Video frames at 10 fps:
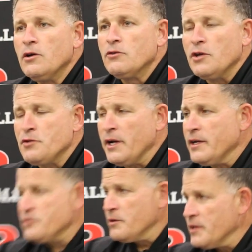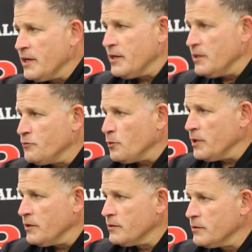So I'll try to answer anything I can for
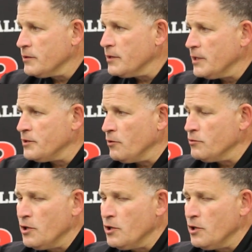you. I don't